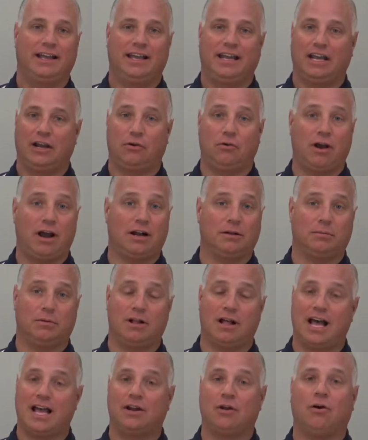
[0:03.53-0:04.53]
Incredible.
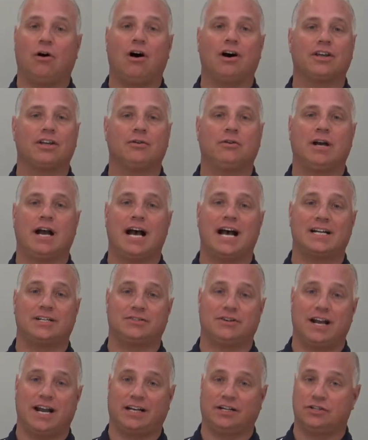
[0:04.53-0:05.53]
I know all you
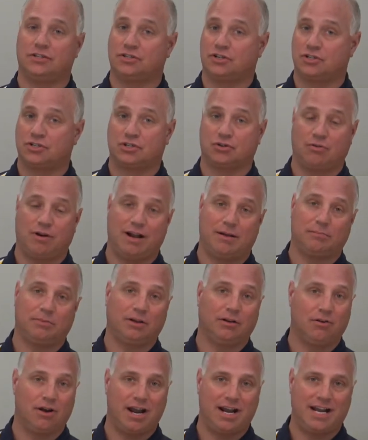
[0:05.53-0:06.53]
contractors are
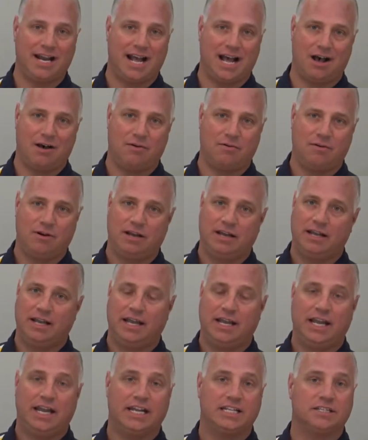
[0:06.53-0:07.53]
scrambling right now.
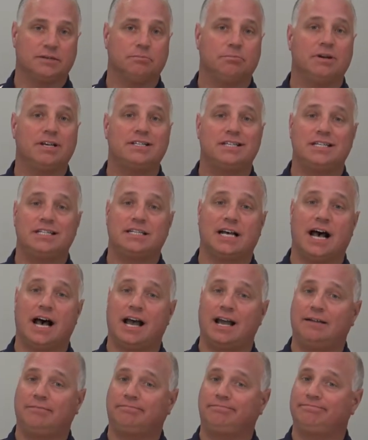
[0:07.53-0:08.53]
It's a busy
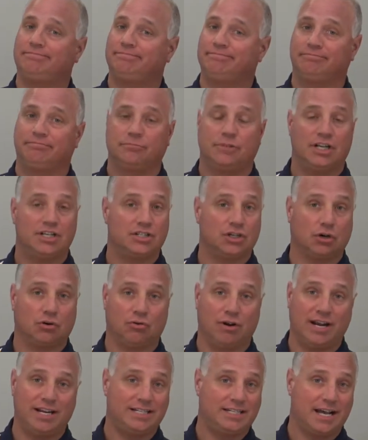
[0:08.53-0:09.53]
time. It's a
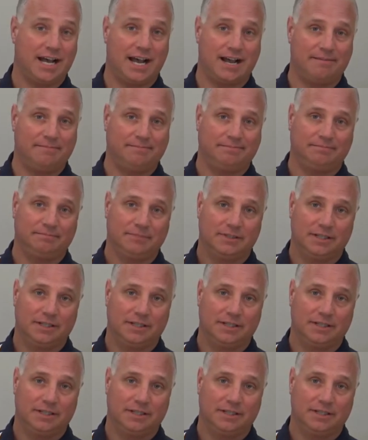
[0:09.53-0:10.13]
great time.